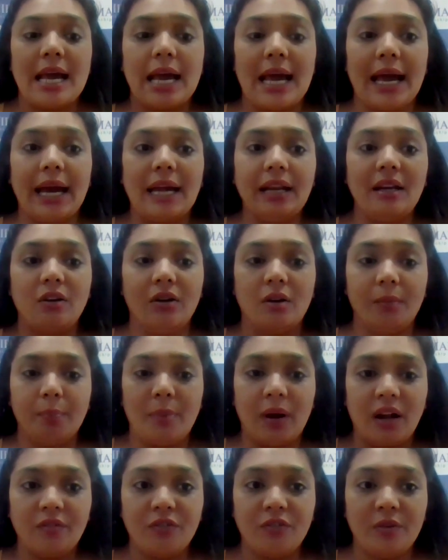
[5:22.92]
And
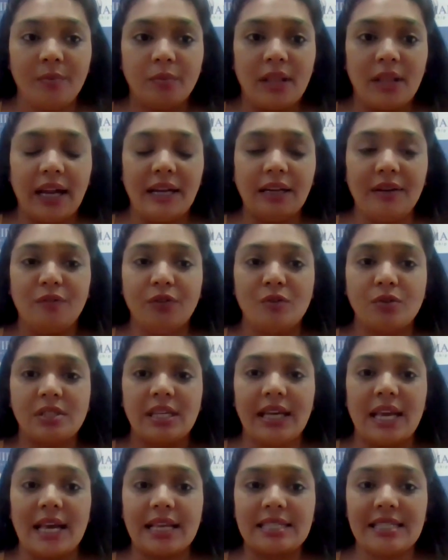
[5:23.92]
apart from that, if you
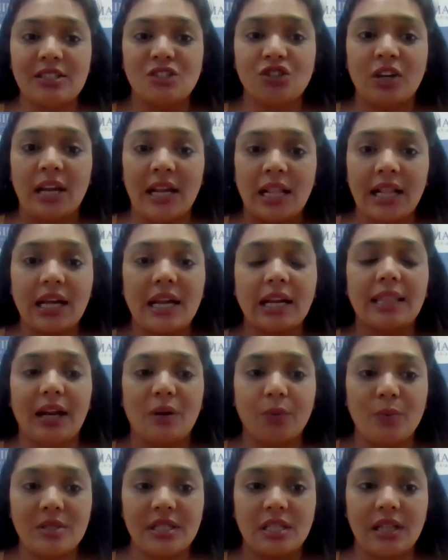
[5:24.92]
see SHG,
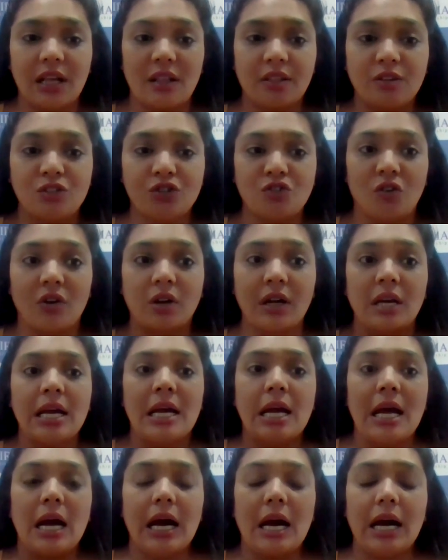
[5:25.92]
that was another stock.
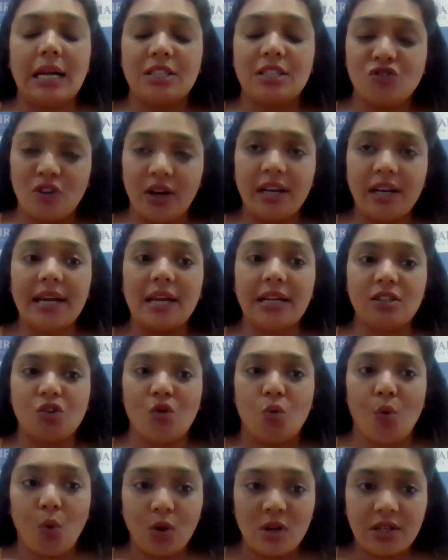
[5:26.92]
It's trading at an
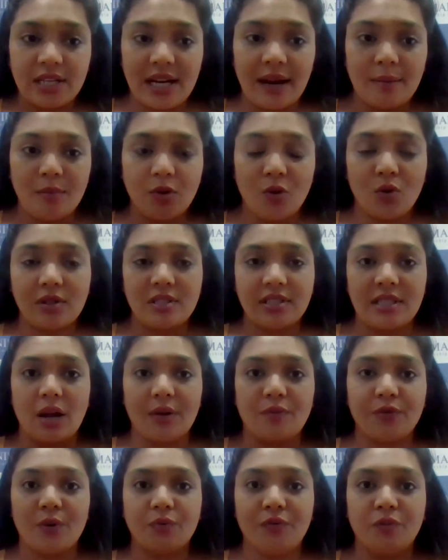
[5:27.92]
all-time low. It's
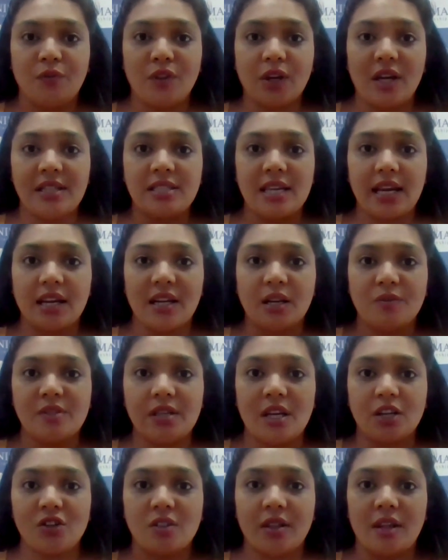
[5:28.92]
down for a consecutive
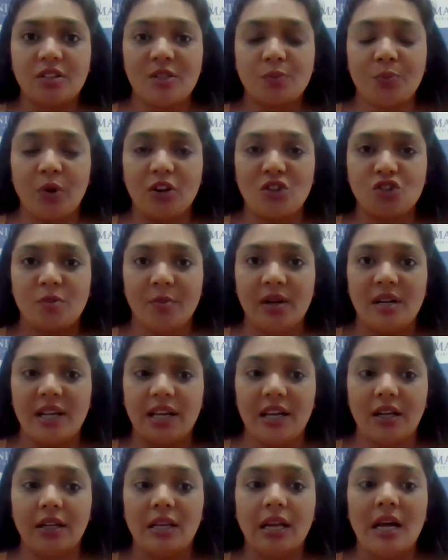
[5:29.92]
session. There is pressure
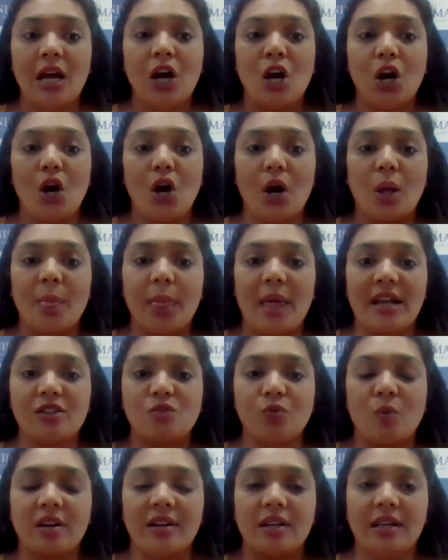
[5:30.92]
building in on that
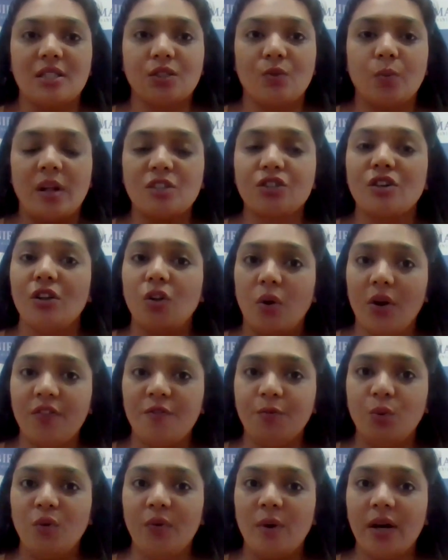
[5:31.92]
one as well. So a lot of
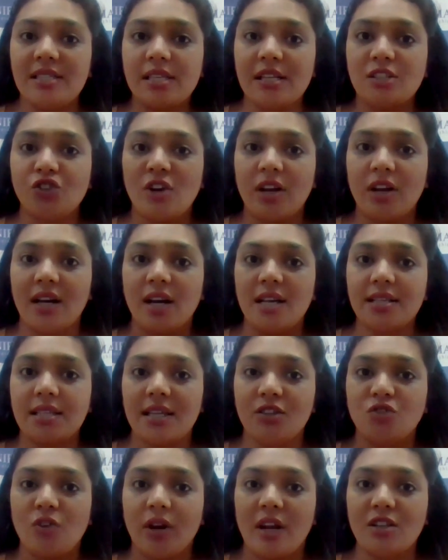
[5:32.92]
movers and shakers
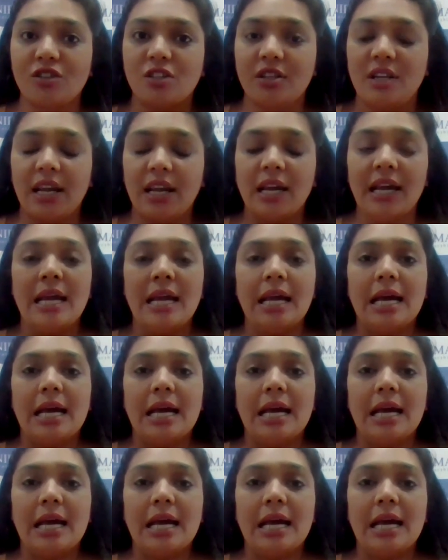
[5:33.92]
in trade today.